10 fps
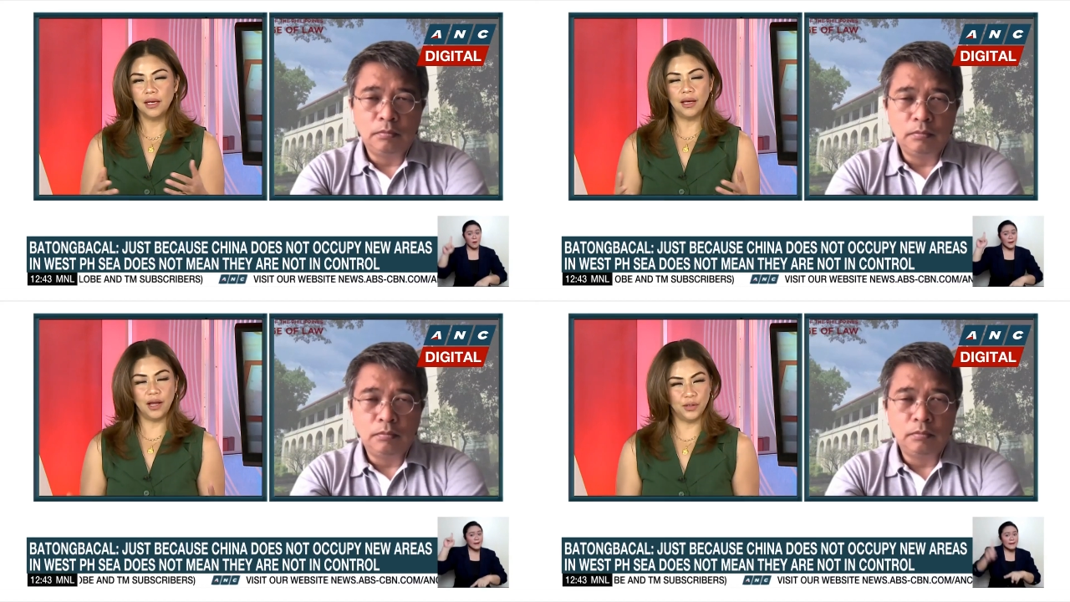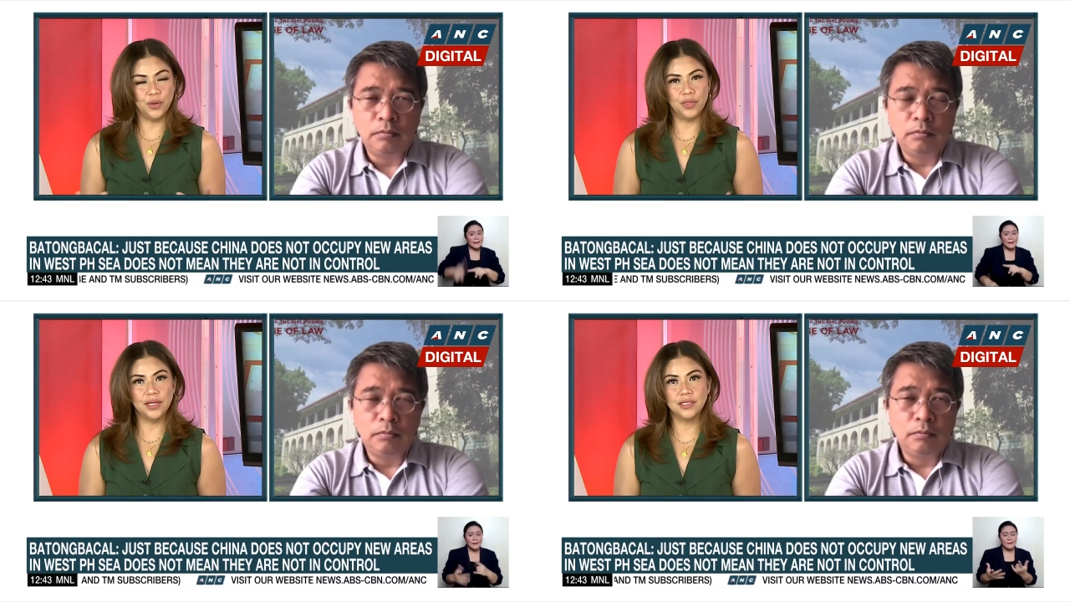
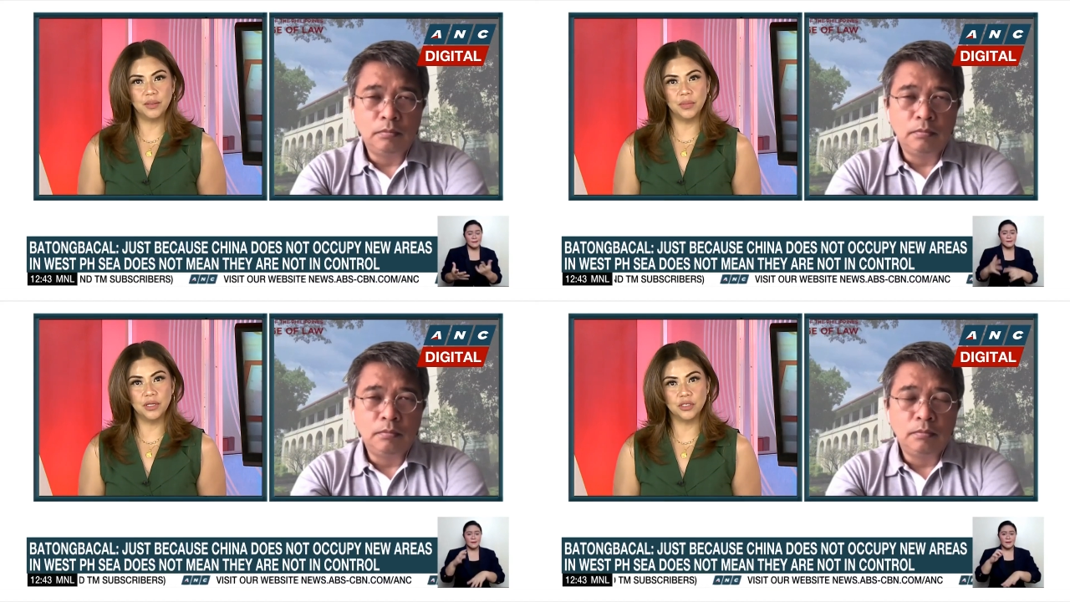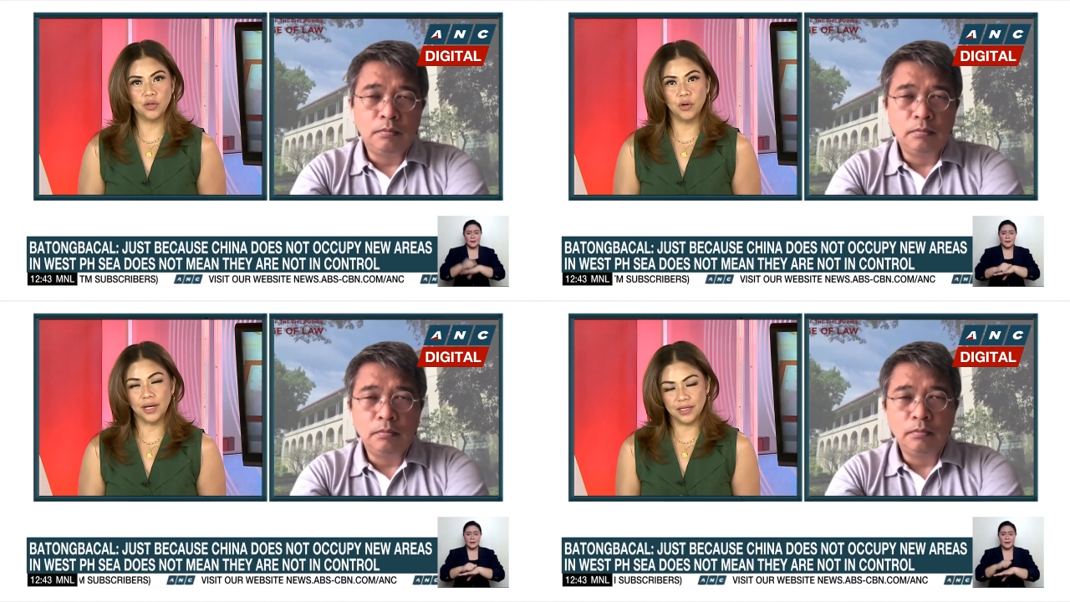Speaker 1: under this
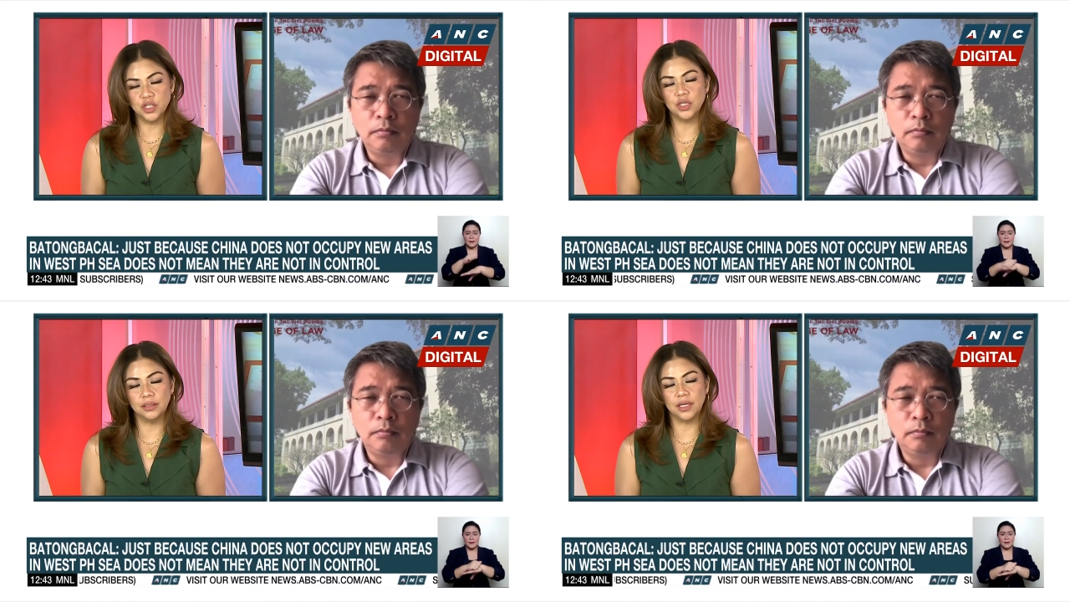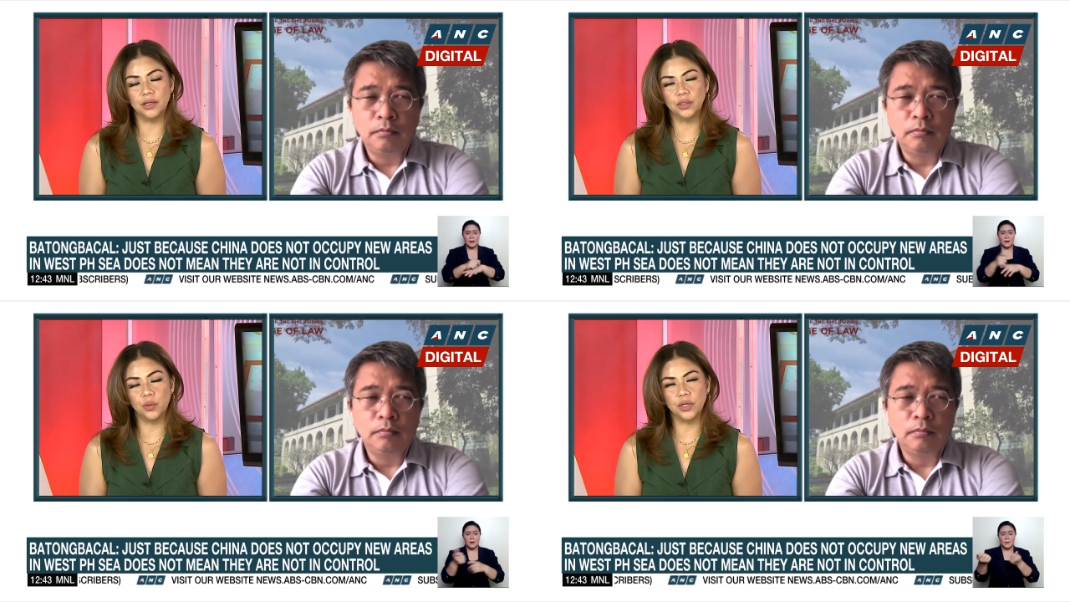administration, or additional
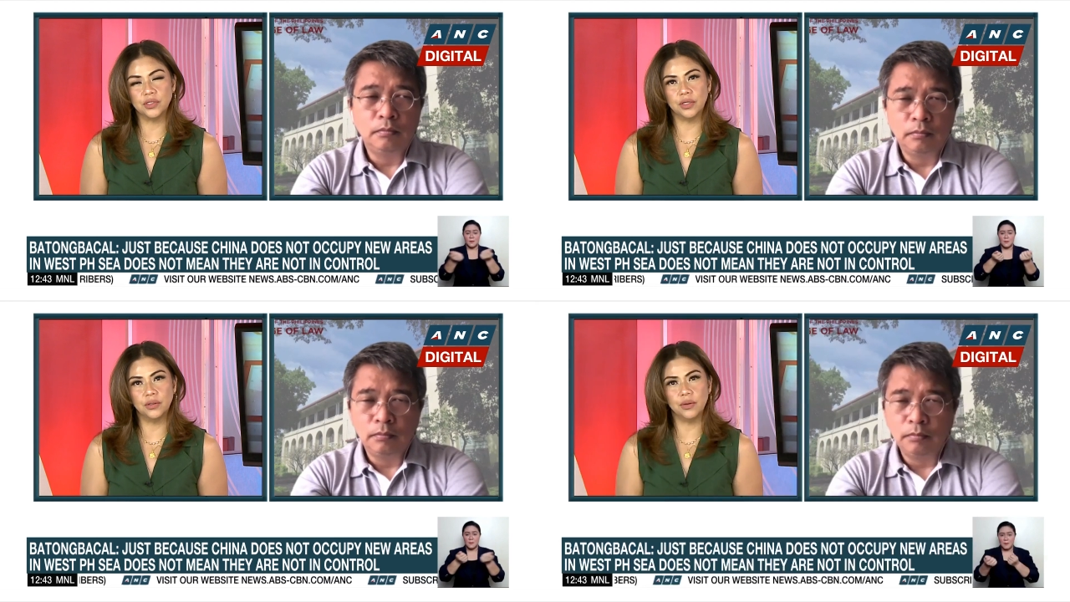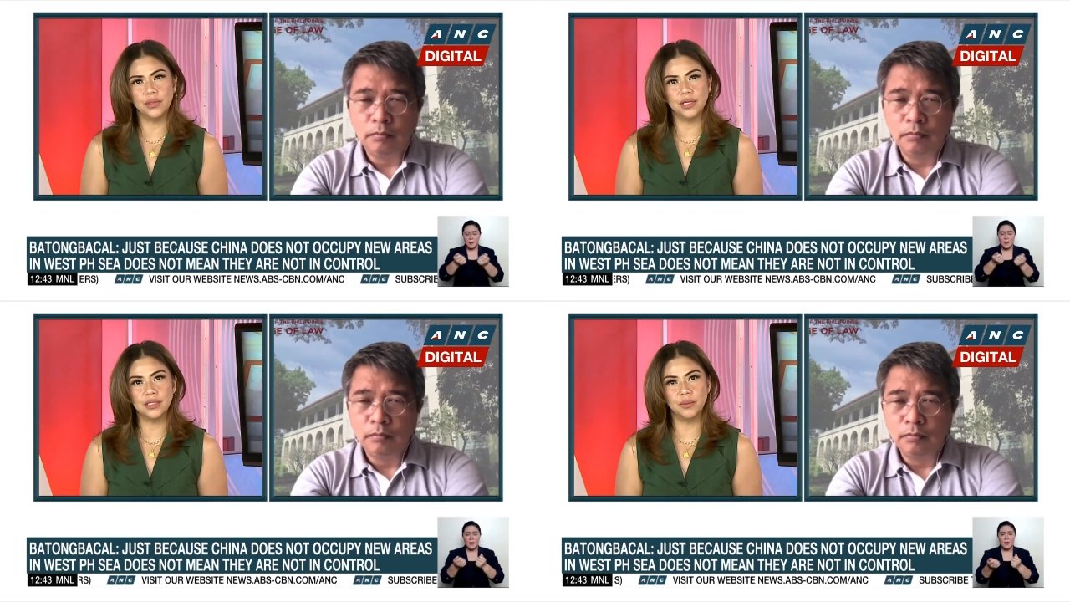territories under
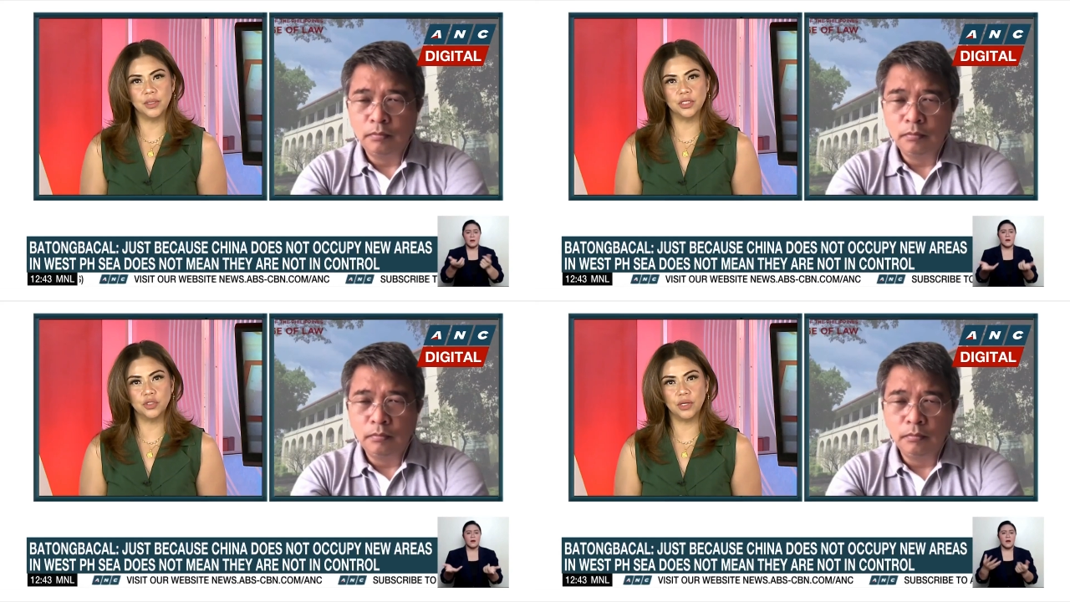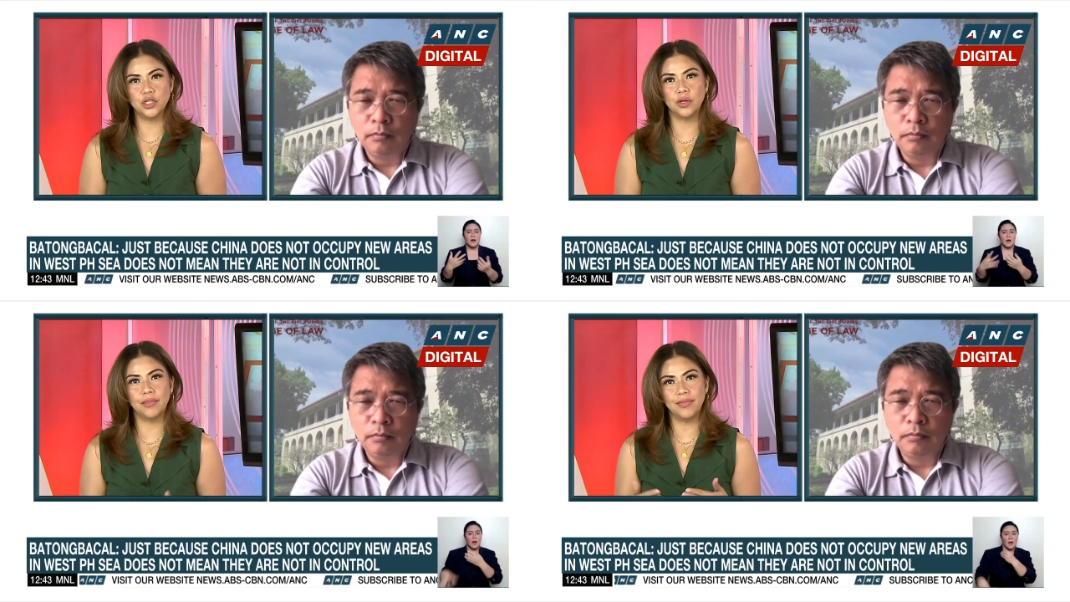this
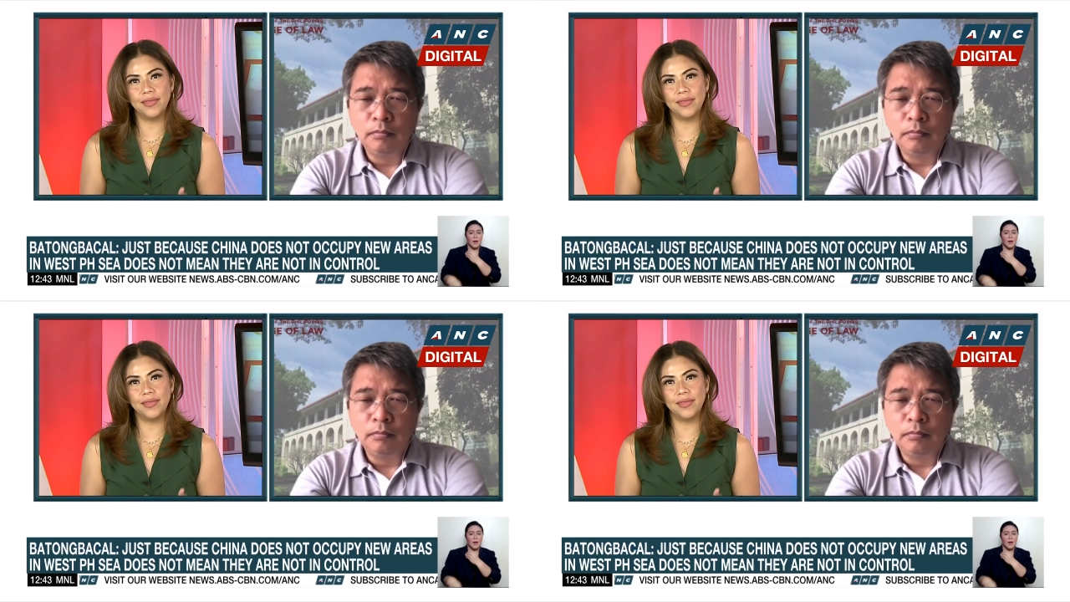administration,